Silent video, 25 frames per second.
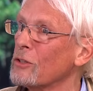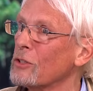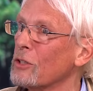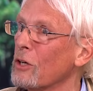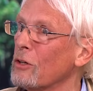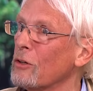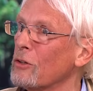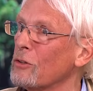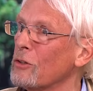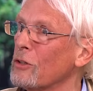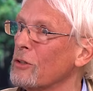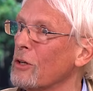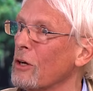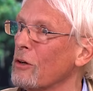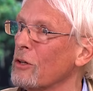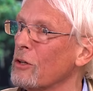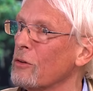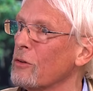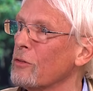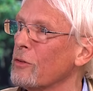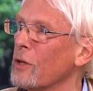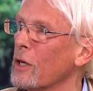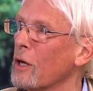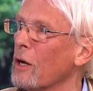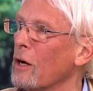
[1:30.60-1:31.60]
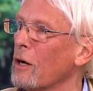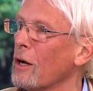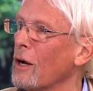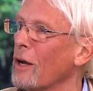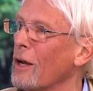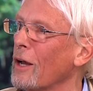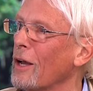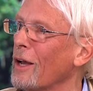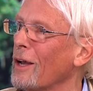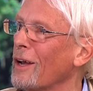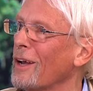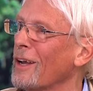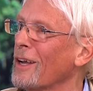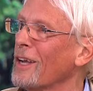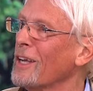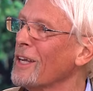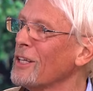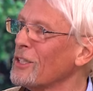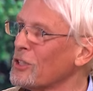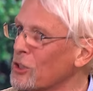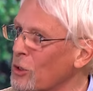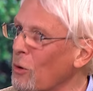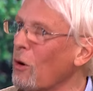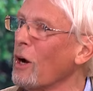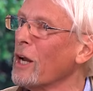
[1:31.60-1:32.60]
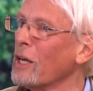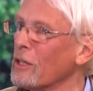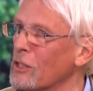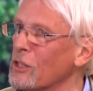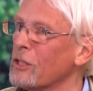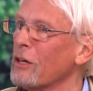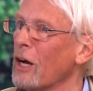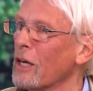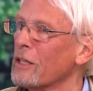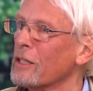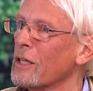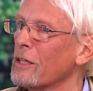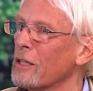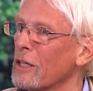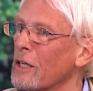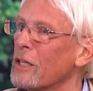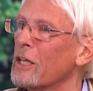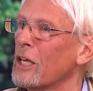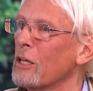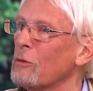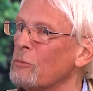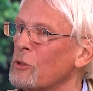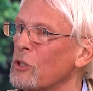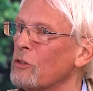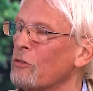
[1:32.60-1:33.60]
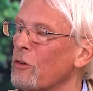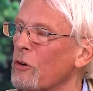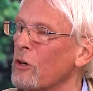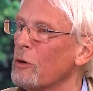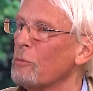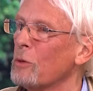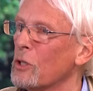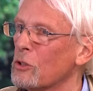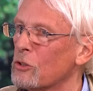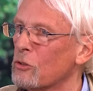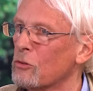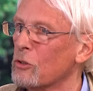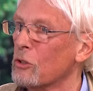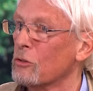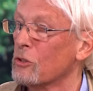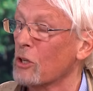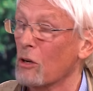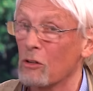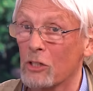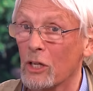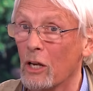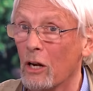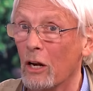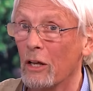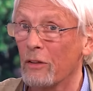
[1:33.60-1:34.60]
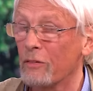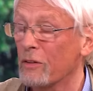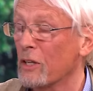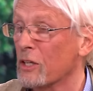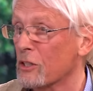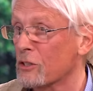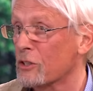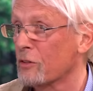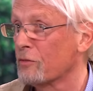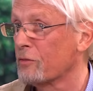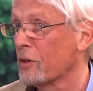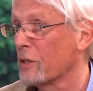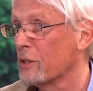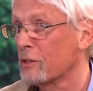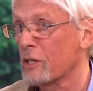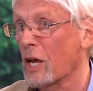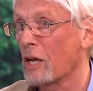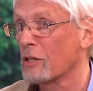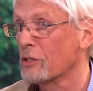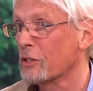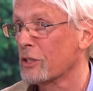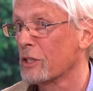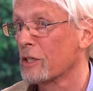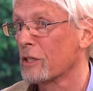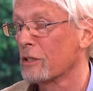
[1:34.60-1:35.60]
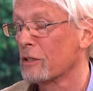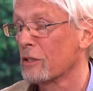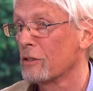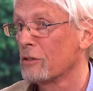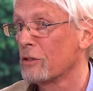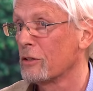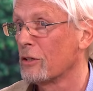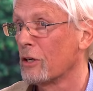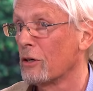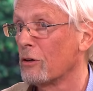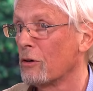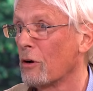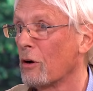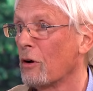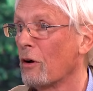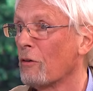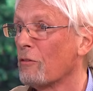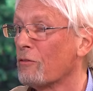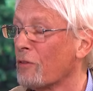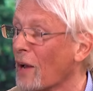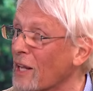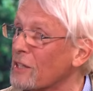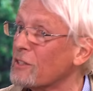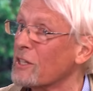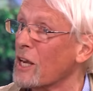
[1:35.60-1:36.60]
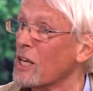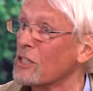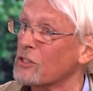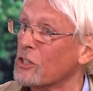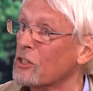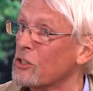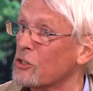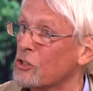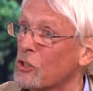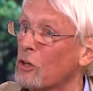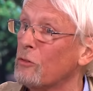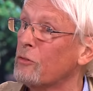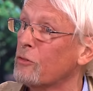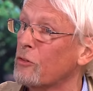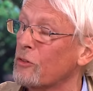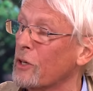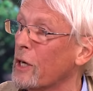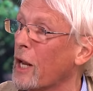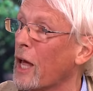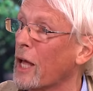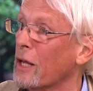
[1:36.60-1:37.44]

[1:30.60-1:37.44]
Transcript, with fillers: so you know, you quite think, exciting, really. It's quite exciting. It keeps you very much on your toes, and I think it's a fantastic, you know, fantastic job for an